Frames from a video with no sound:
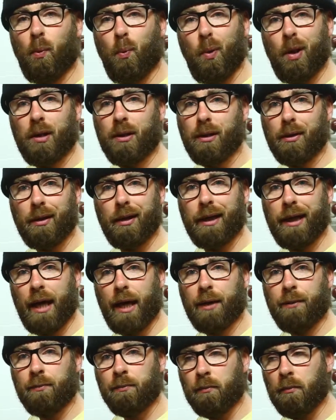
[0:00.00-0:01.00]
welder
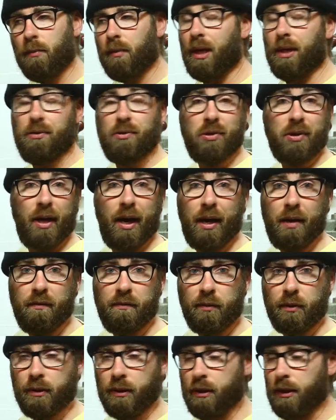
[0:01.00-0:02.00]
again, I used to have
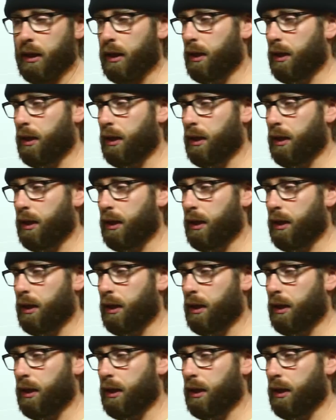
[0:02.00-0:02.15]
one